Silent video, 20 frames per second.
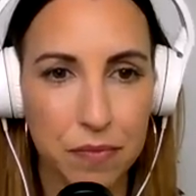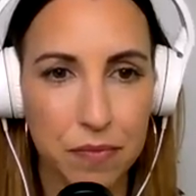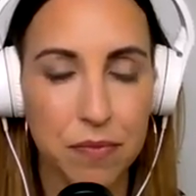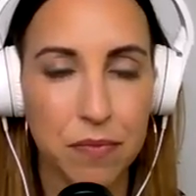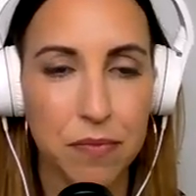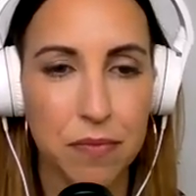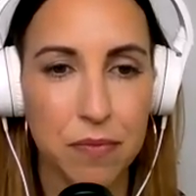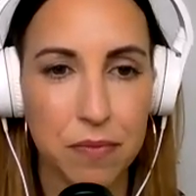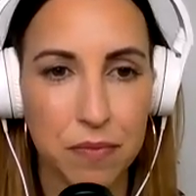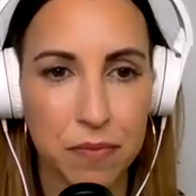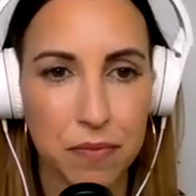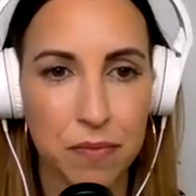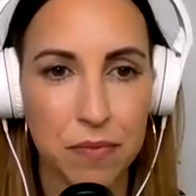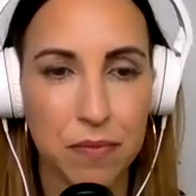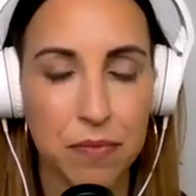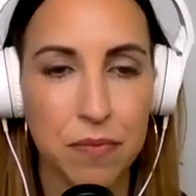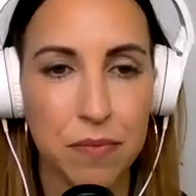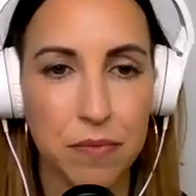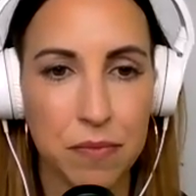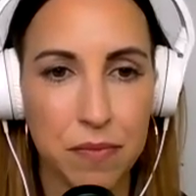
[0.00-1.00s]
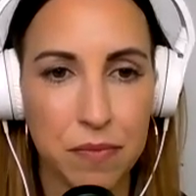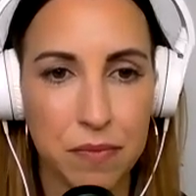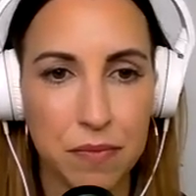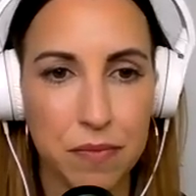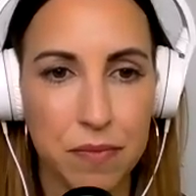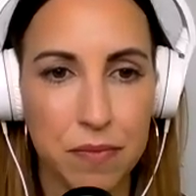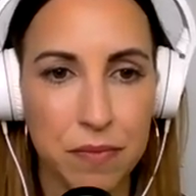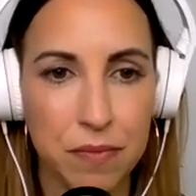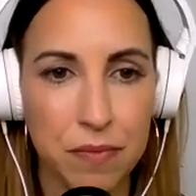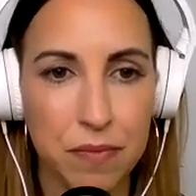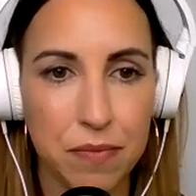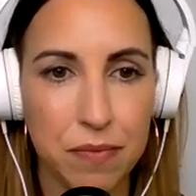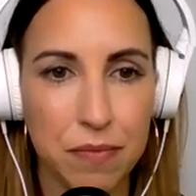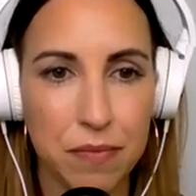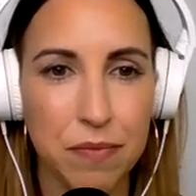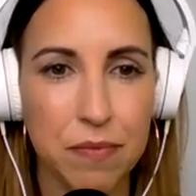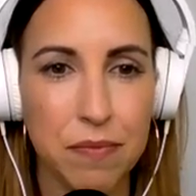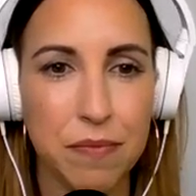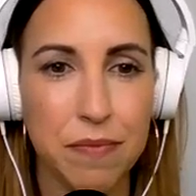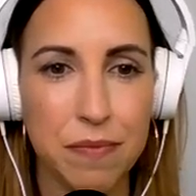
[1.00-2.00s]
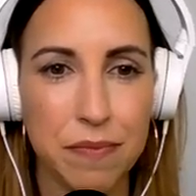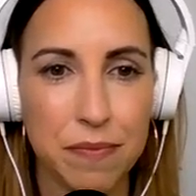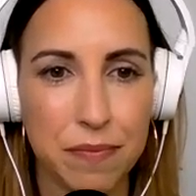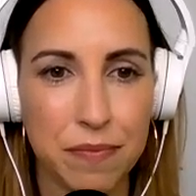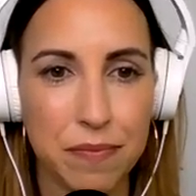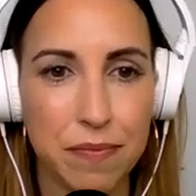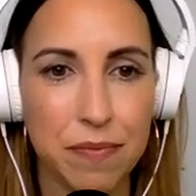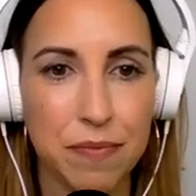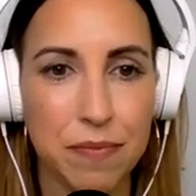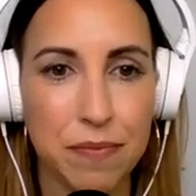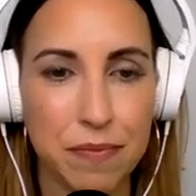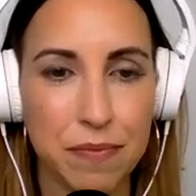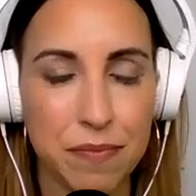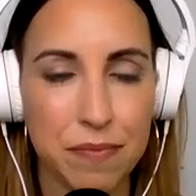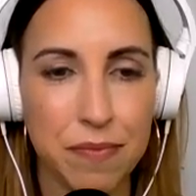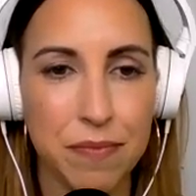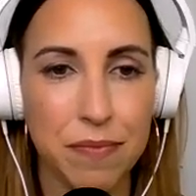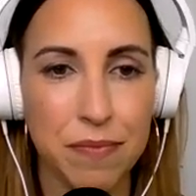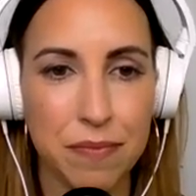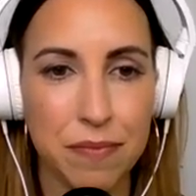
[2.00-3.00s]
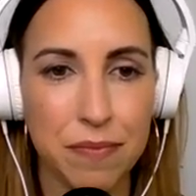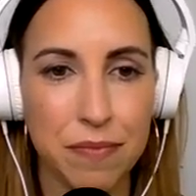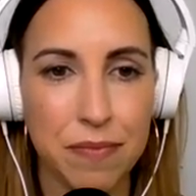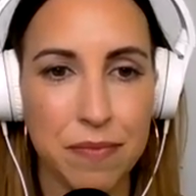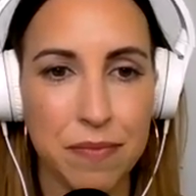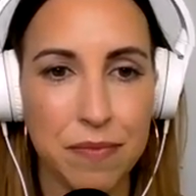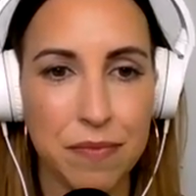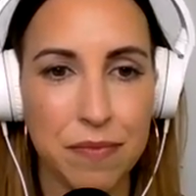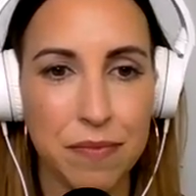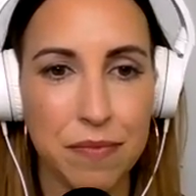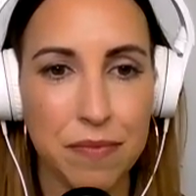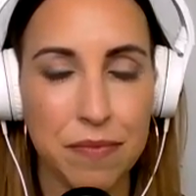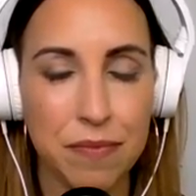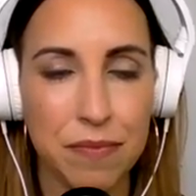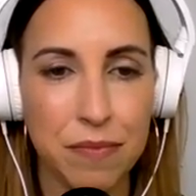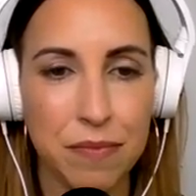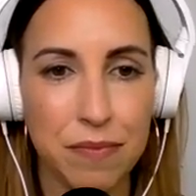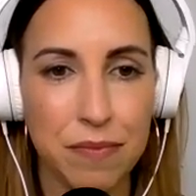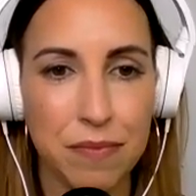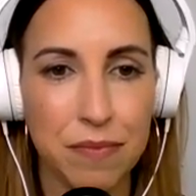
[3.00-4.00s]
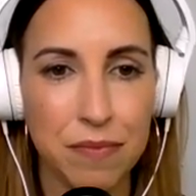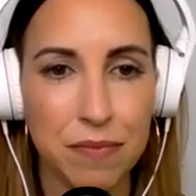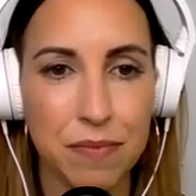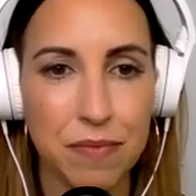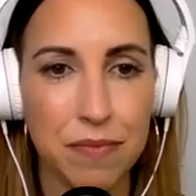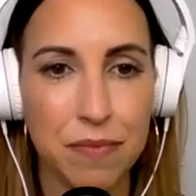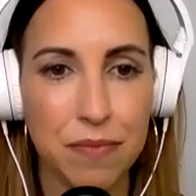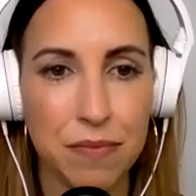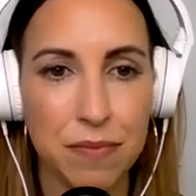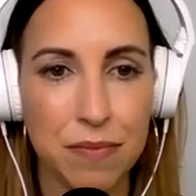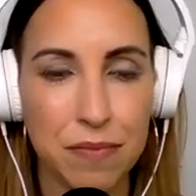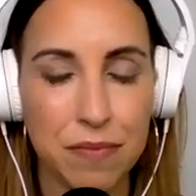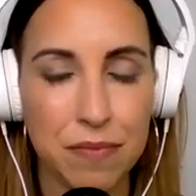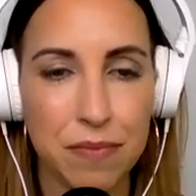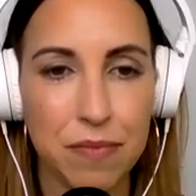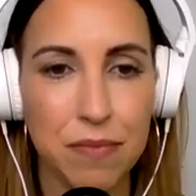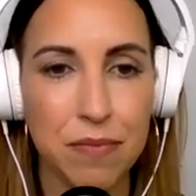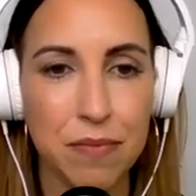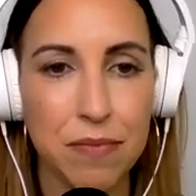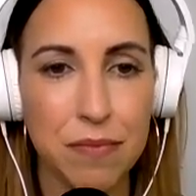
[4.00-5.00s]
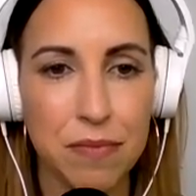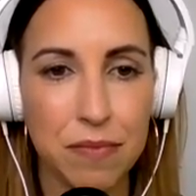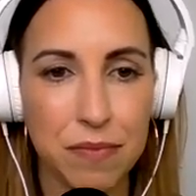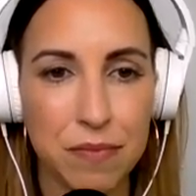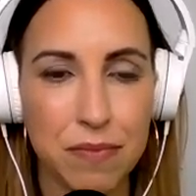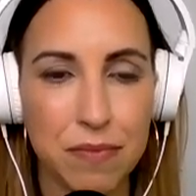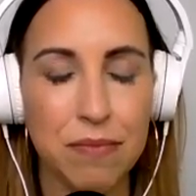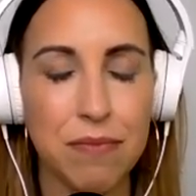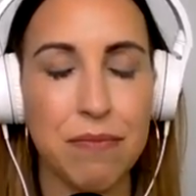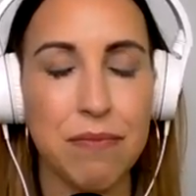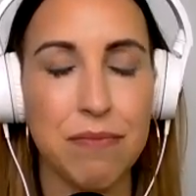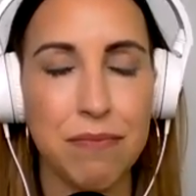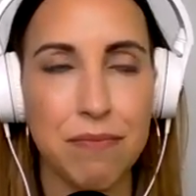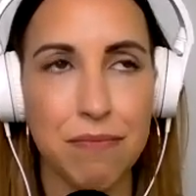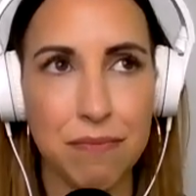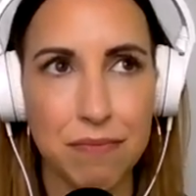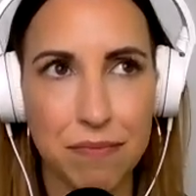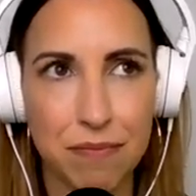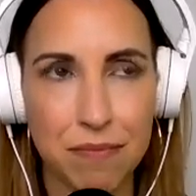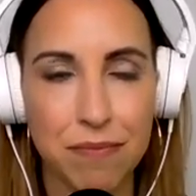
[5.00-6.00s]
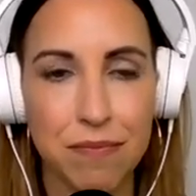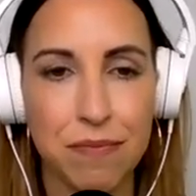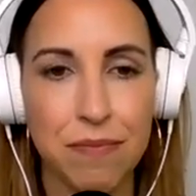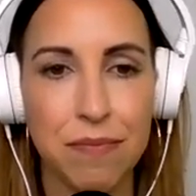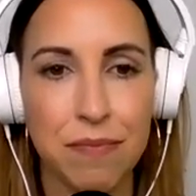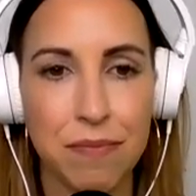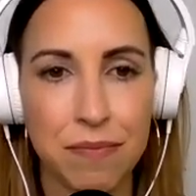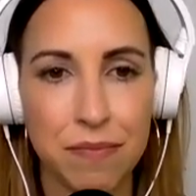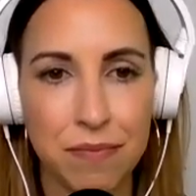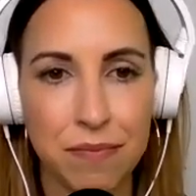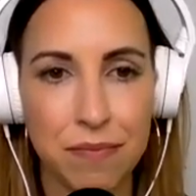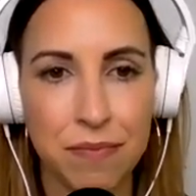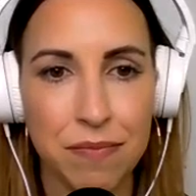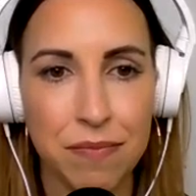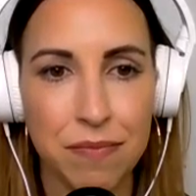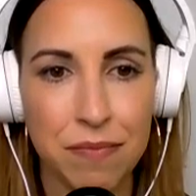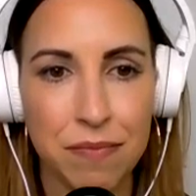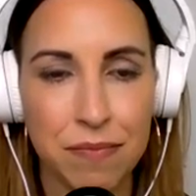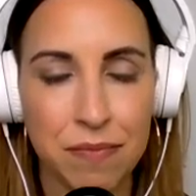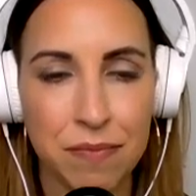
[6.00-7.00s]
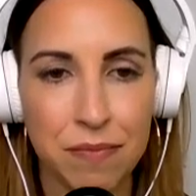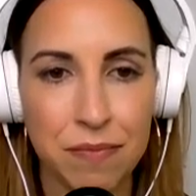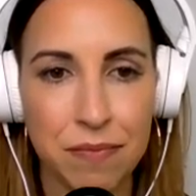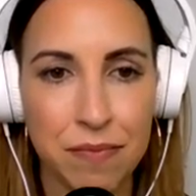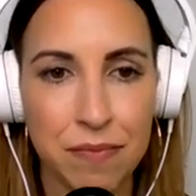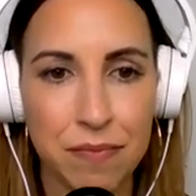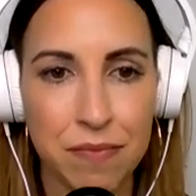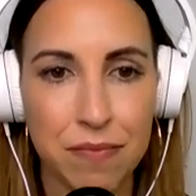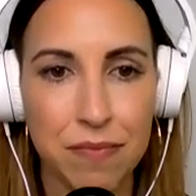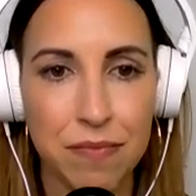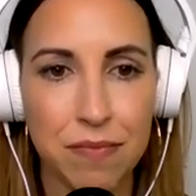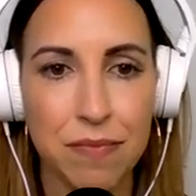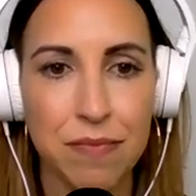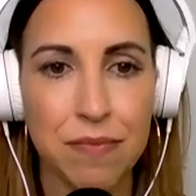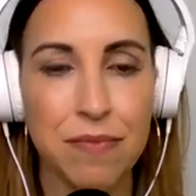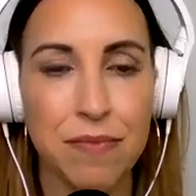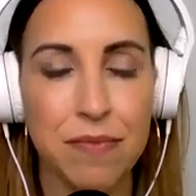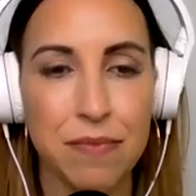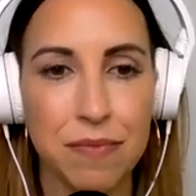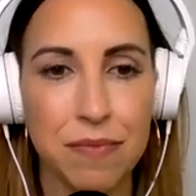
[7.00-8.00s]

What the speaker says: (not speaking)